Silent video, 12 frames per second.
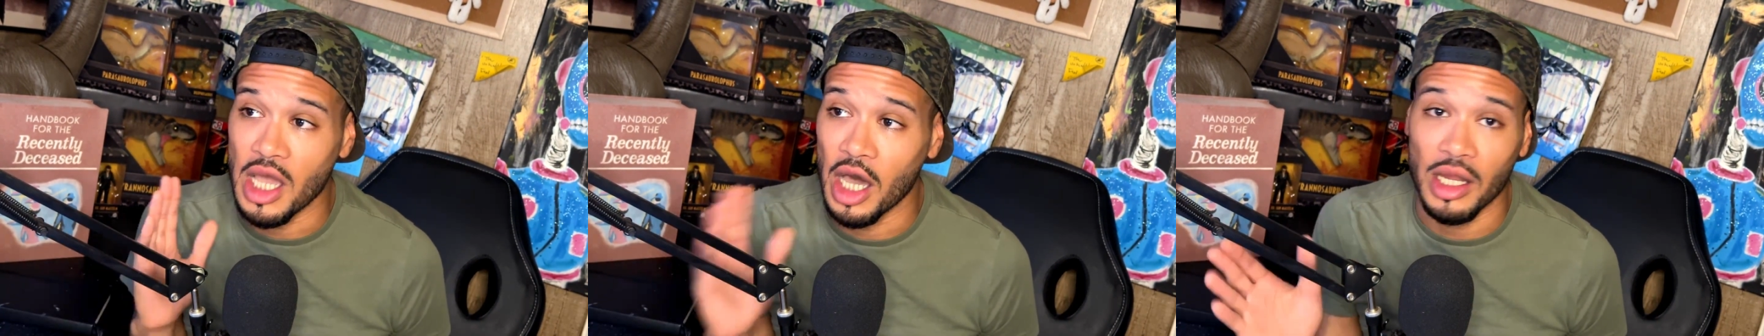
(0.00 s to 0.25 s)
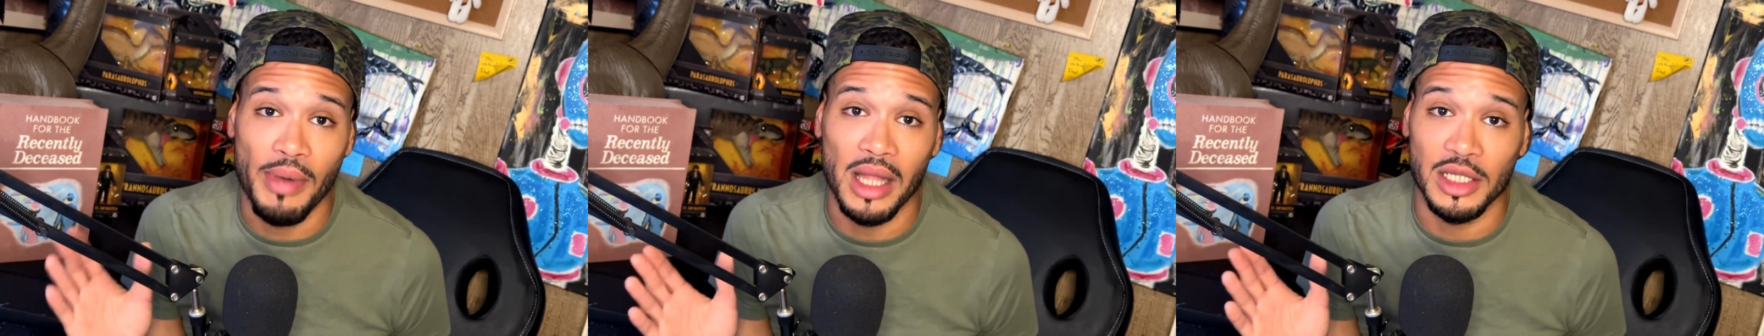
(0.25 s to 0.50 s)

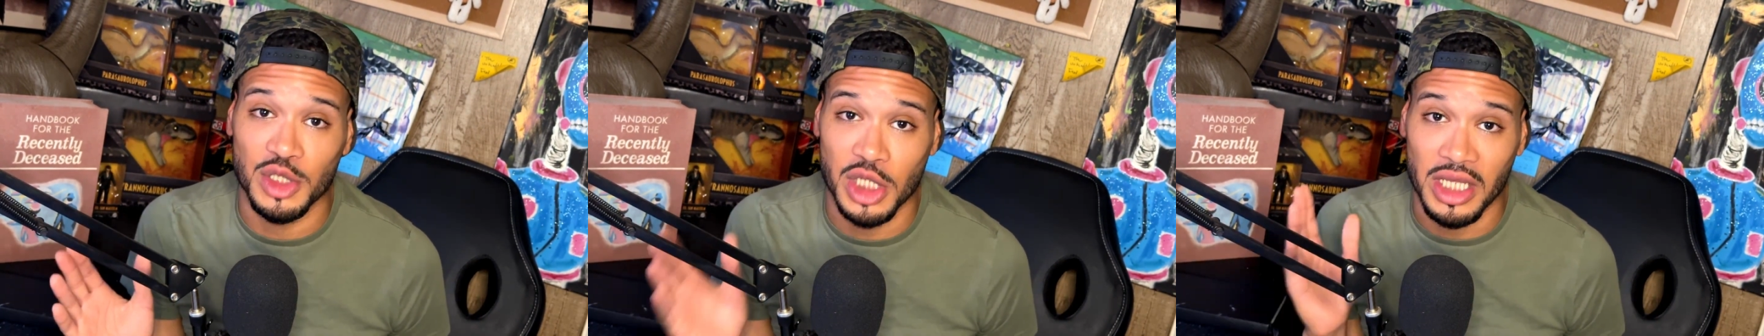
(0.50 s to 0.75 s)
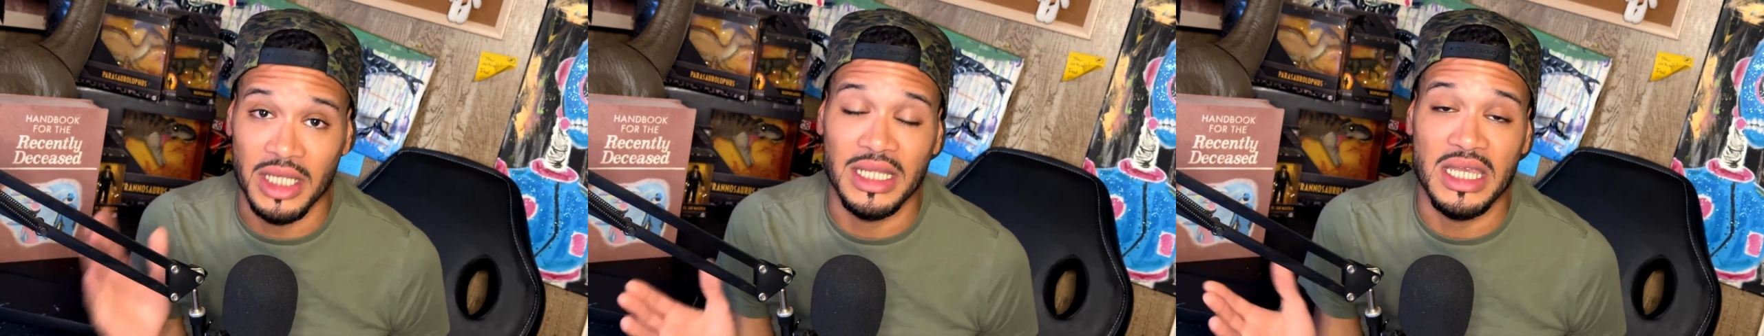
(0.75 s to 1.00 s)

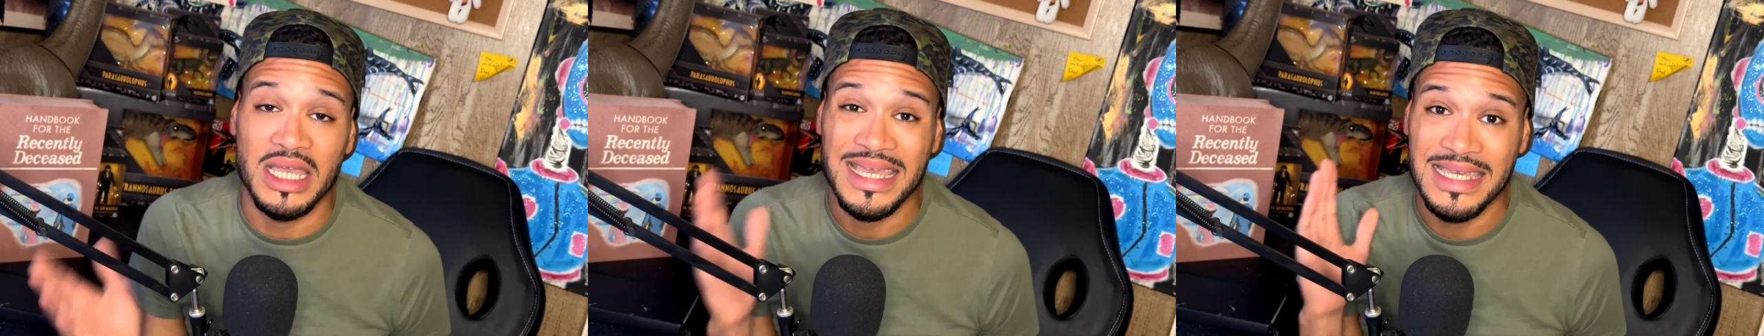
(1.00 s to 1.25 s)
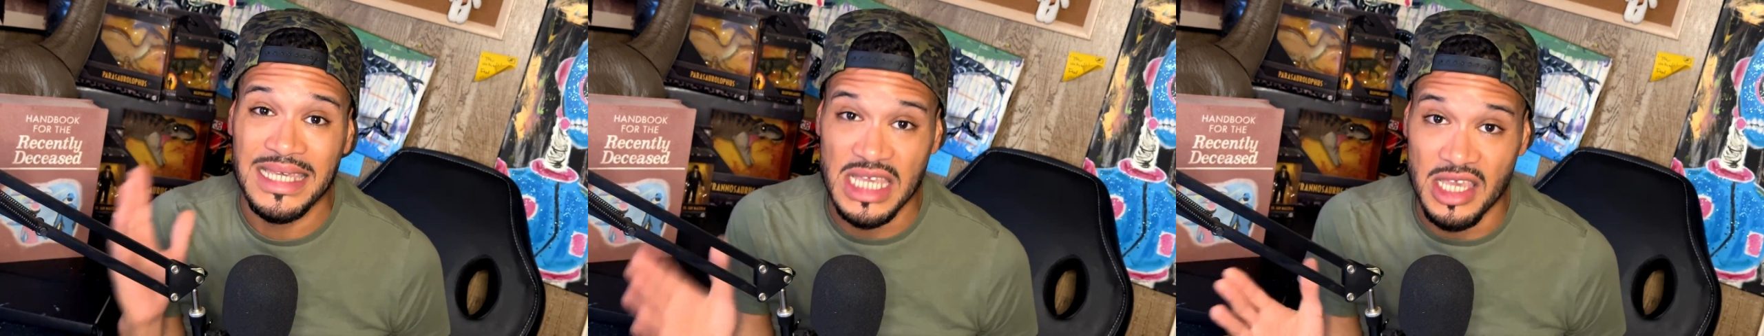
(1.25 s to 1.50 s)
unapologetically
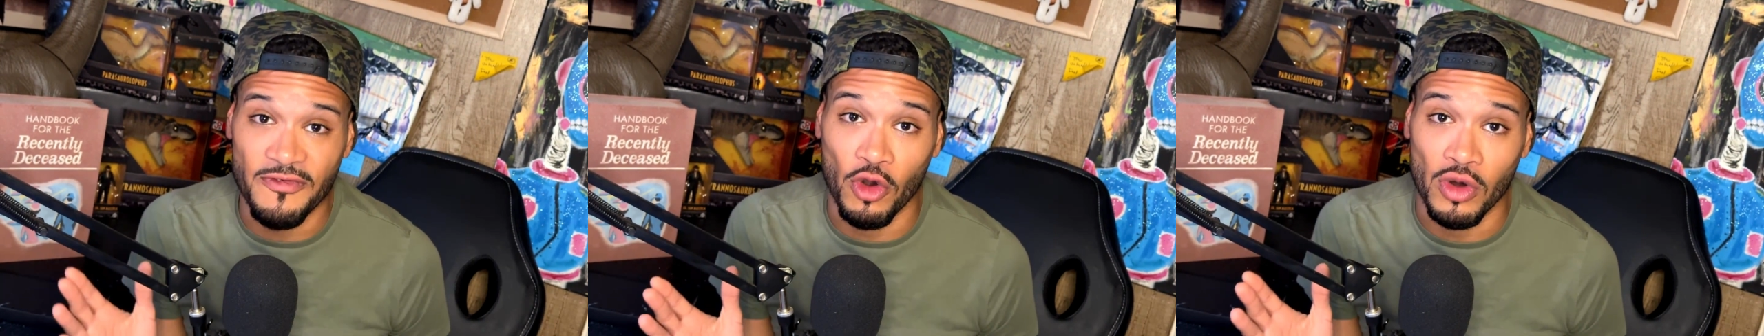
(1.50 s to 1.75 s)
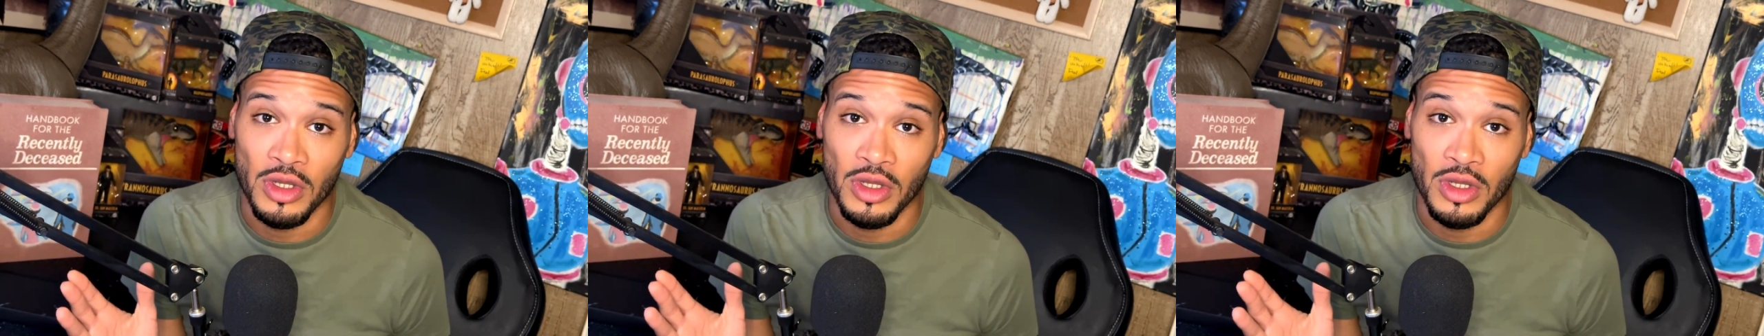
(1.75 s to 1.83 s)
evil